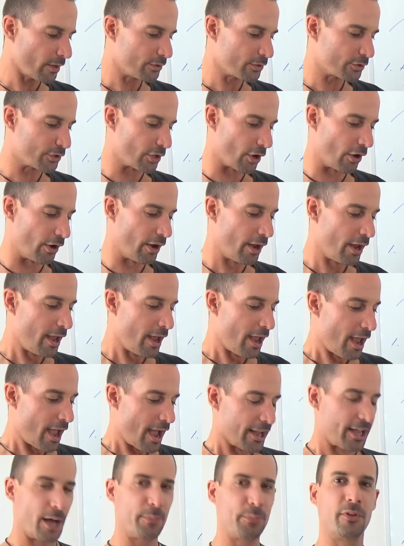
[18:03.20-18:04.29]
So,
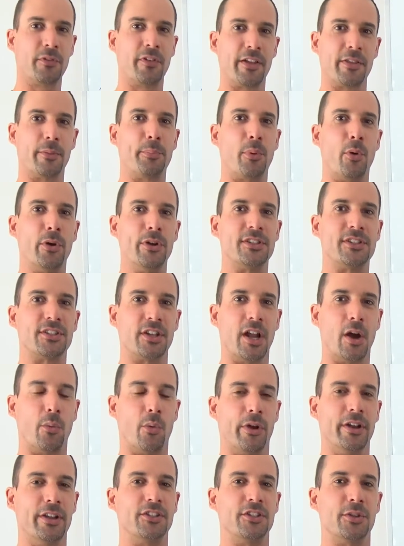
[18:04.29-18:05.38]
a couple of other points that I
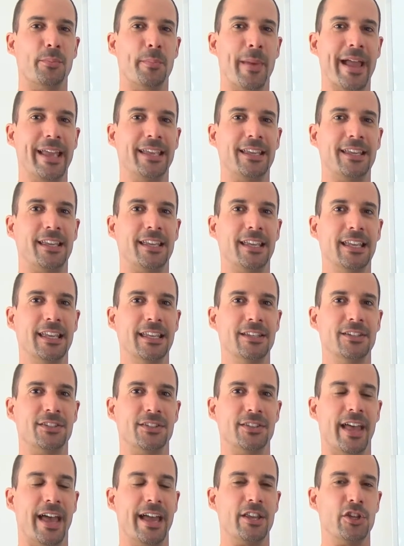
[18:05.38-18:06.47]
wanted to make
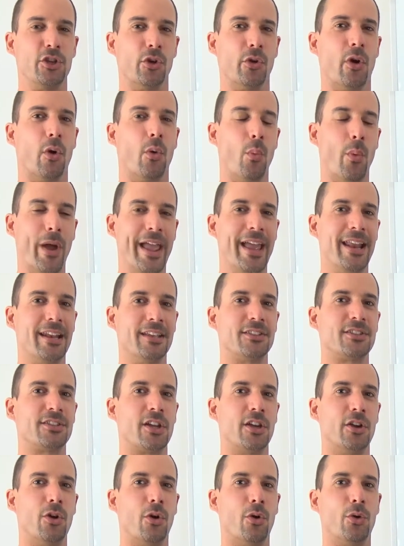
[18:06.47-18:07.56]
is that your awareness
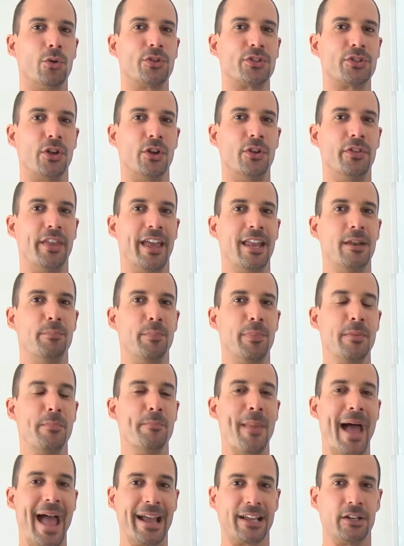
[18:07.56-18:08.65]
can also then be
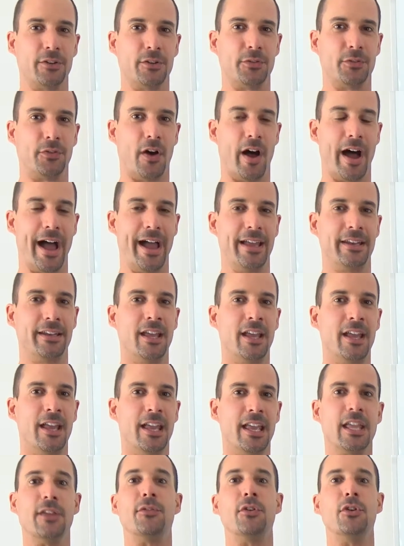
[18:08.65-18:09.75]
magnified
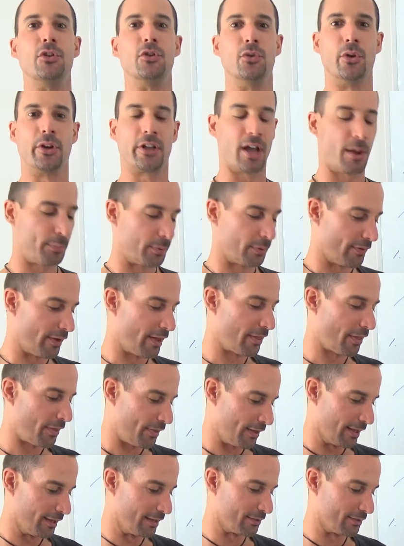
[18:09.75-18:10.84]
if you do a couple of other
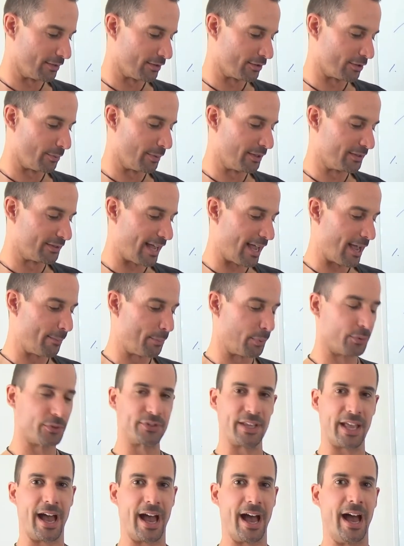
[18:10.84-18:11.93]
things. And some
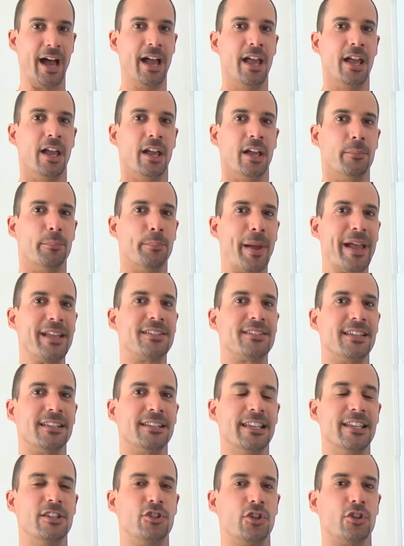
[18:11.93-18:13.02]
examples are
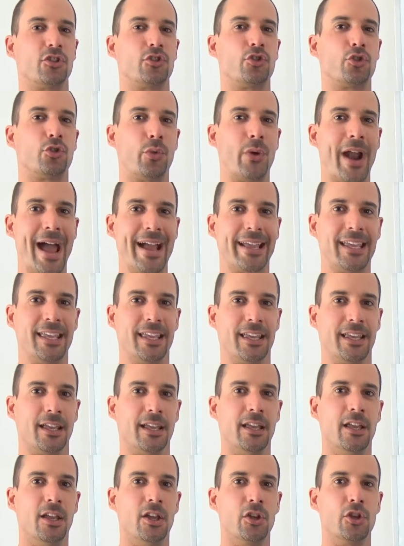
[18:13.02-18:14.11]
basically just
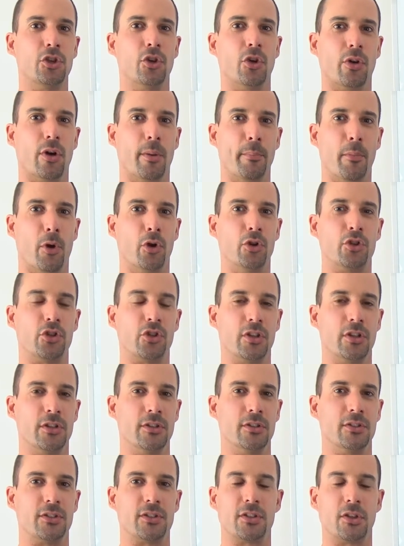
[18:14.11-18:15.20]
tracking your
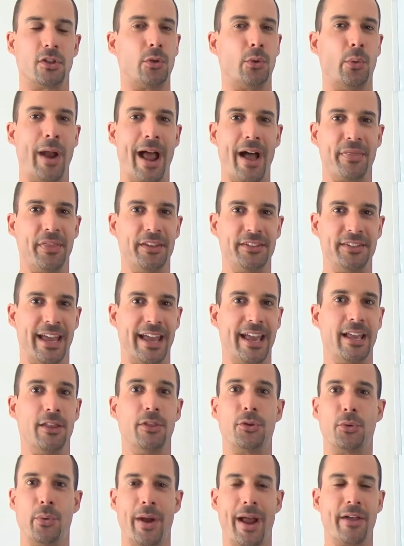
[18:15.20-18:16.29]
emotions throughout the day
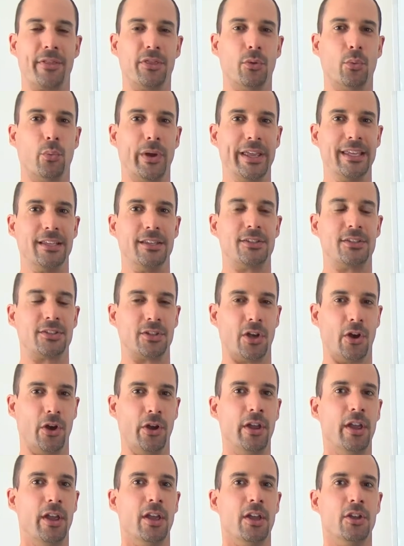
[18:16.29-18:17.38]
and throughout the week.
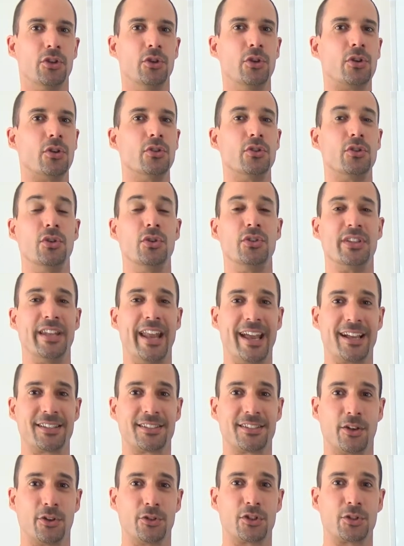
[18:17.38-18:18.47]
So you could use an
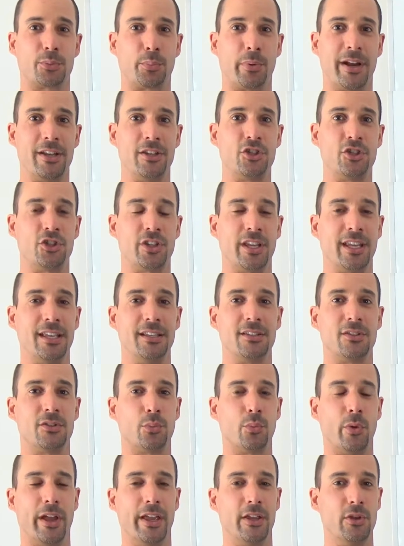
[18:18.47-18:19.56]
Excel
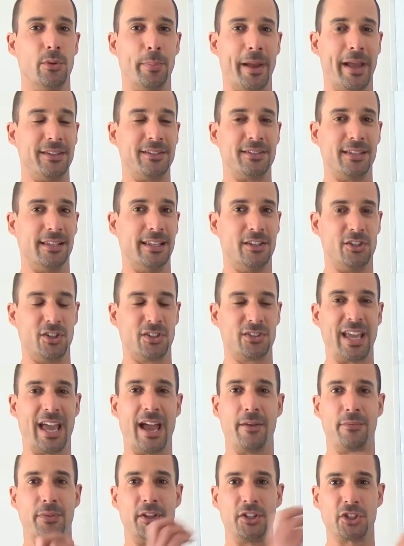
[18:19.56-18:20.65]
spreadsheet where you basically just
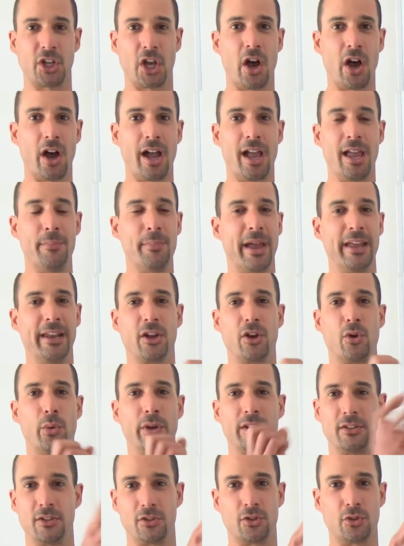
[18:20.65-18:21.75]
have the time and a
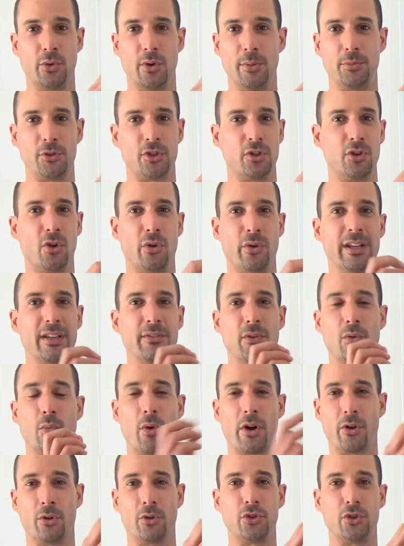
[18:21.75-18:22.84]
quick description or even
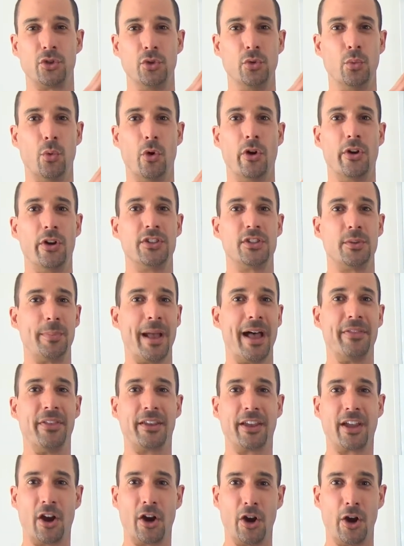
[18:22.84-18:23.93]
one or two words about
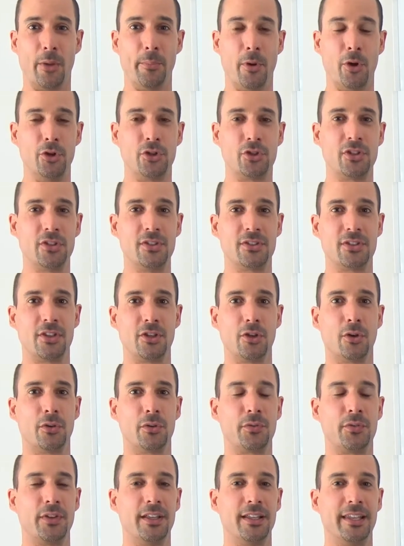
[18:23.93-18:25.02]
the current emotions that
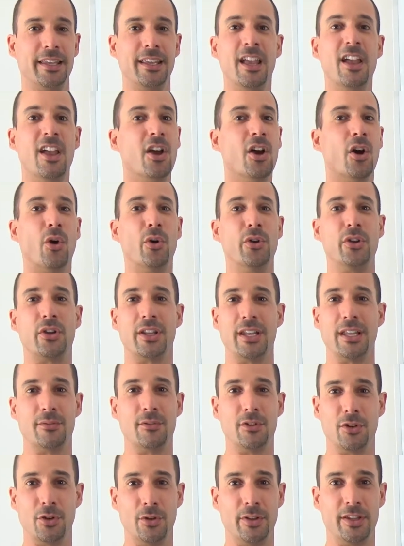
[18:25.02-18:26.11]
you're feeling, or you could
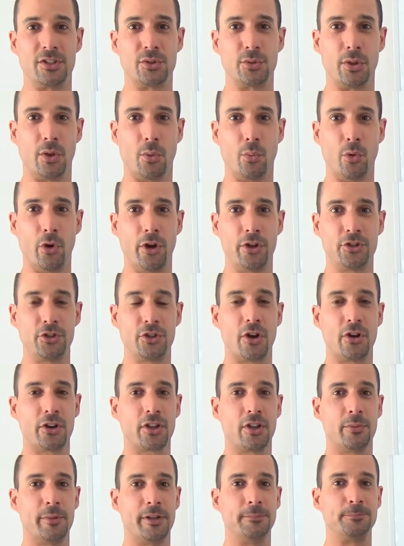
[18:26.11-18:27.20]
even do this with a Word
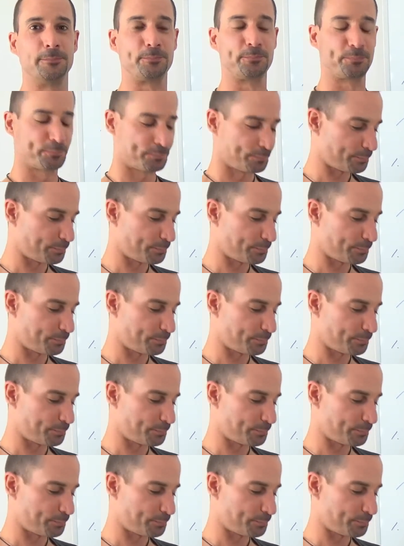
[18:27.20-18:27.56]
document